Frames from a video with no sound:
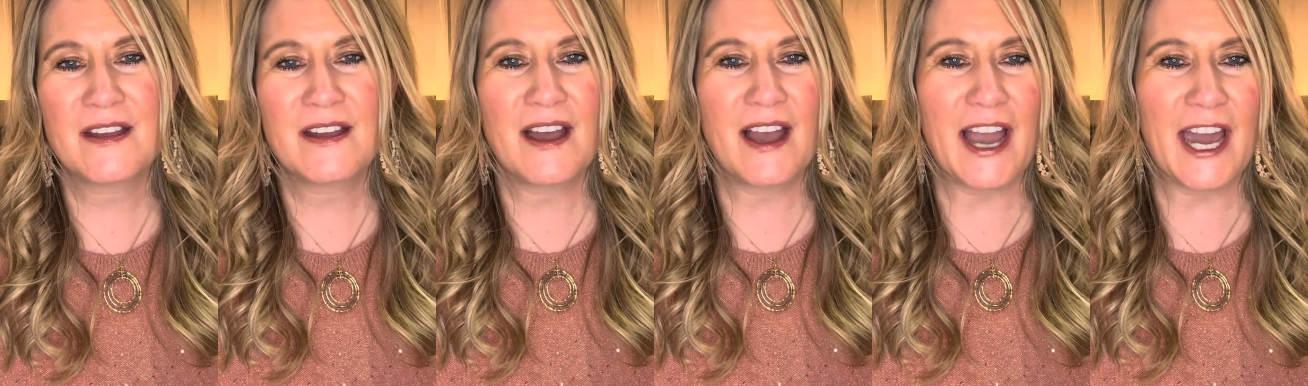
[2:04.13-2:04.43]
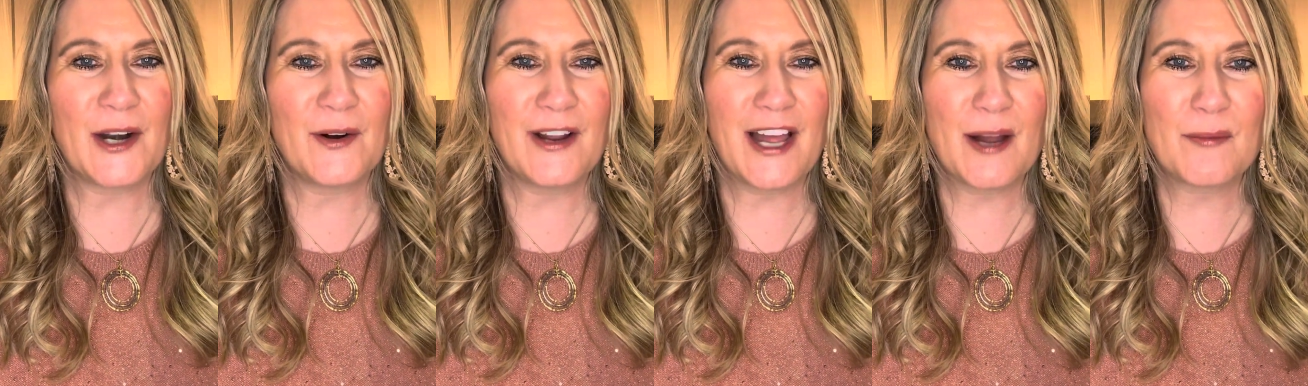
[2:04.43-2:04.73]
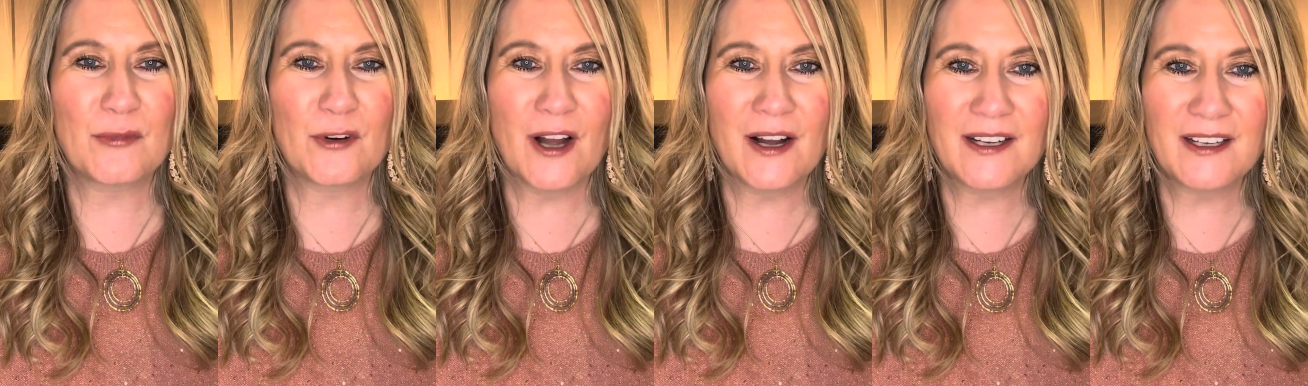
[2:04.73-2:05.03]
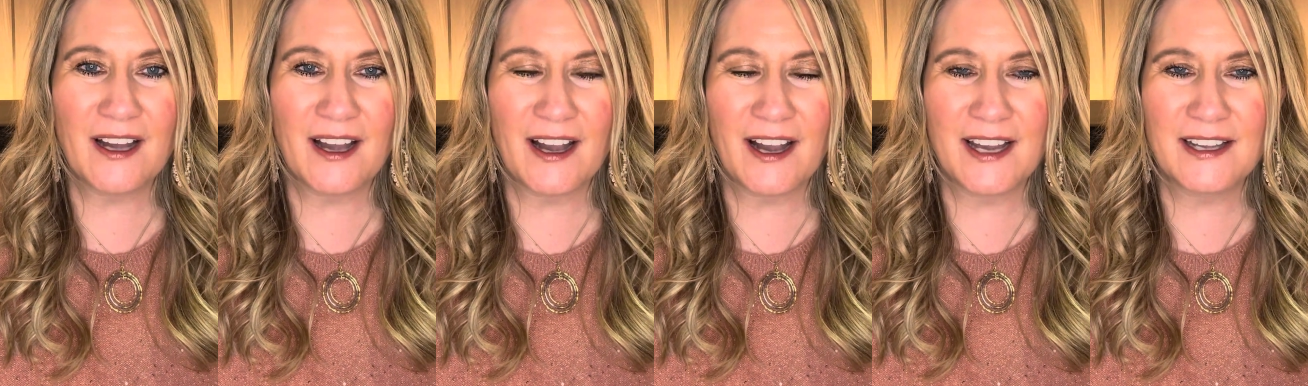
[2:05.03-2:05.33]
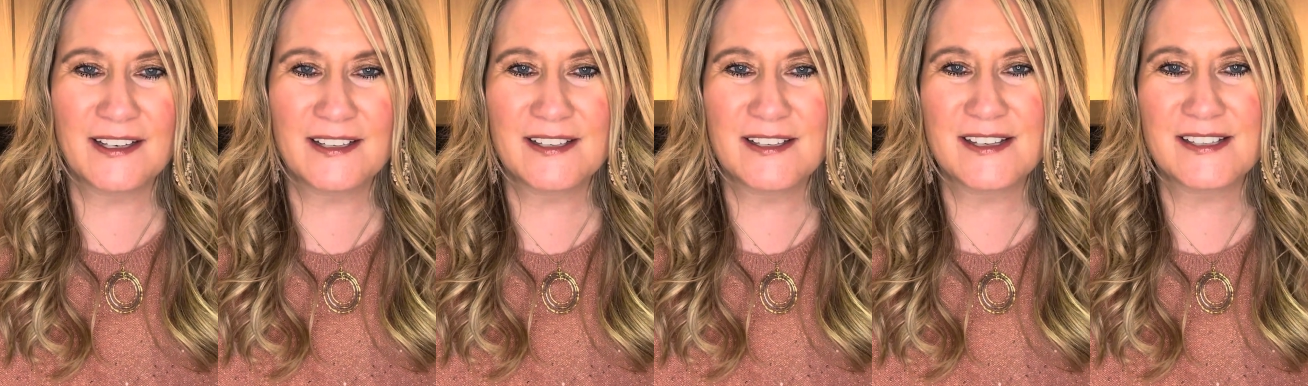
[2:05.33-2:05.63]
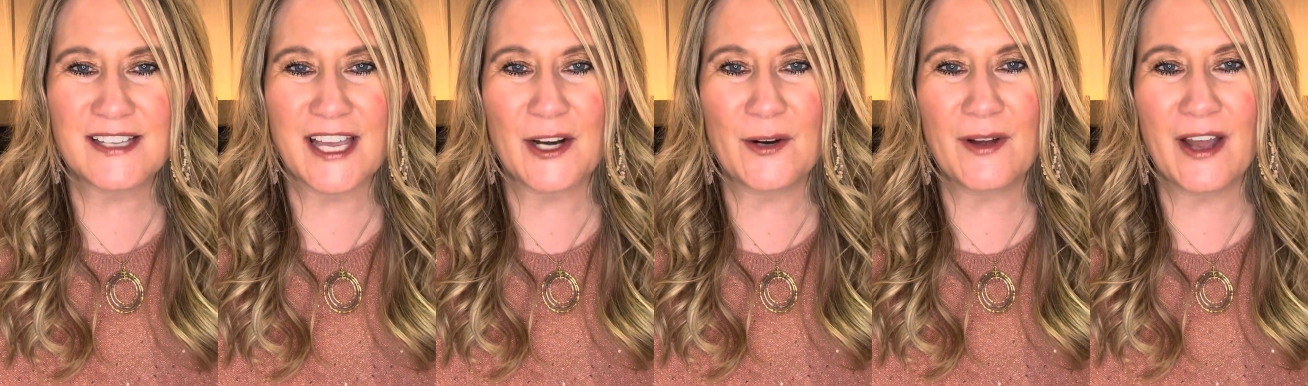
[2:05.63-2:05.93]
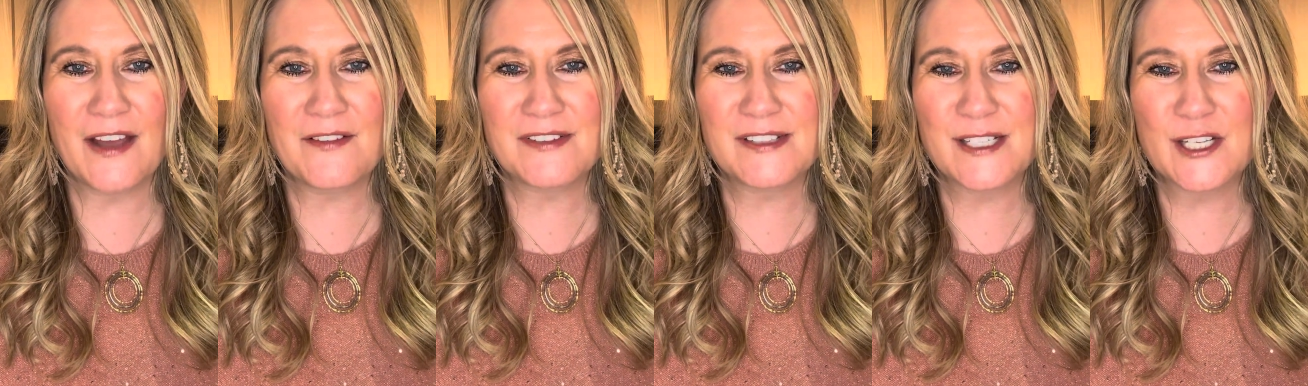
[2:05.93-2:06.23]
I don't have bronchitis. I don't
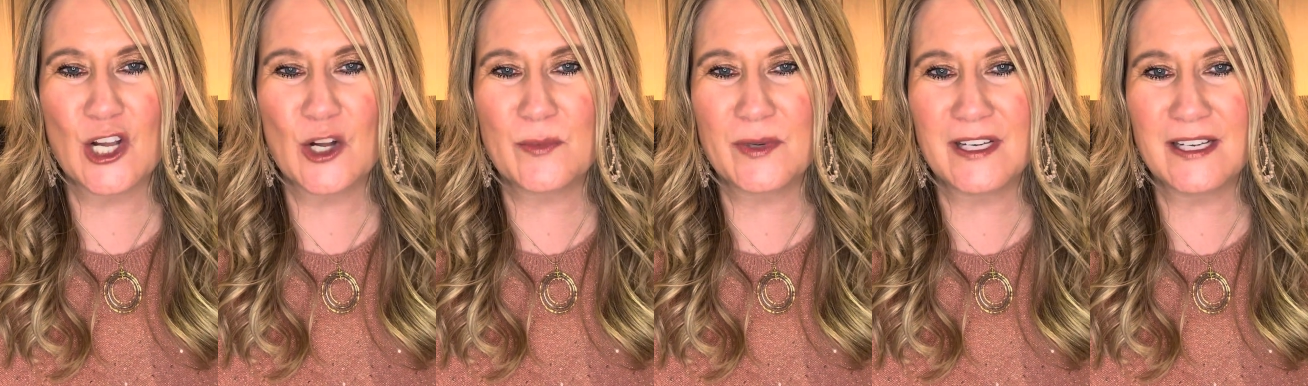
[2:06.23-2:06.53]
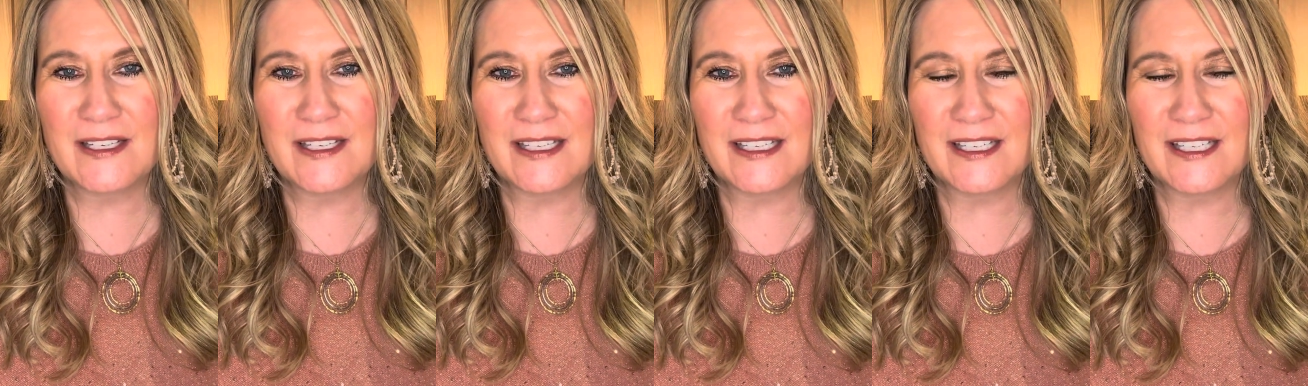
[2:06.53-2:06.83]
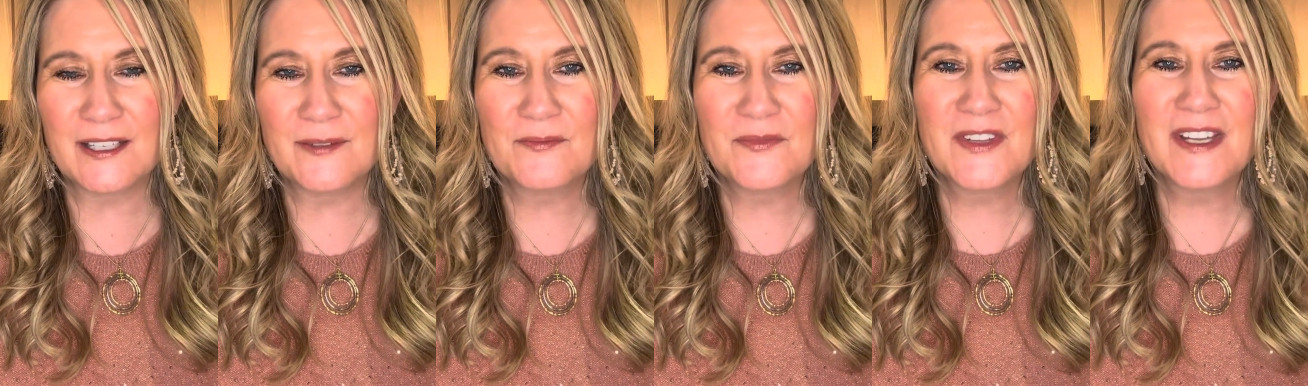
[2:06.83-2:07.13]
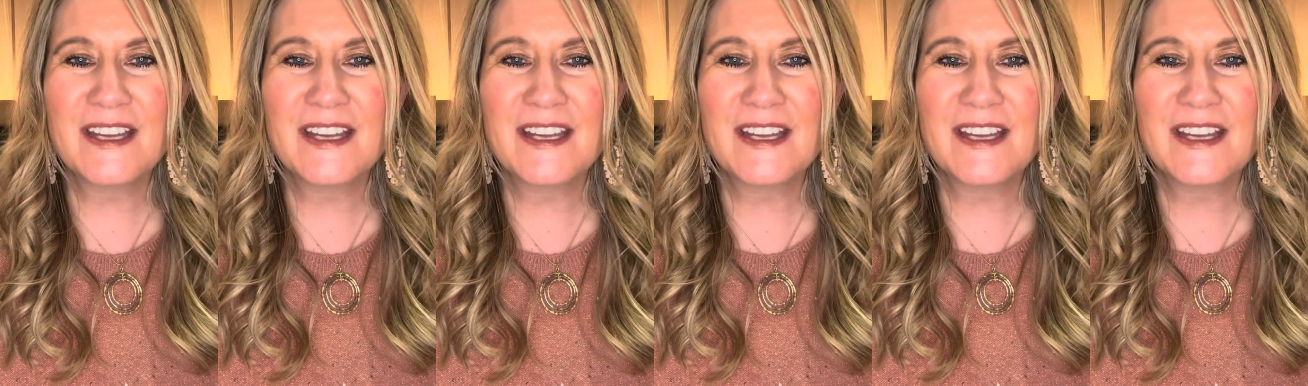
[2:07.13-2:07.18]
have COPD.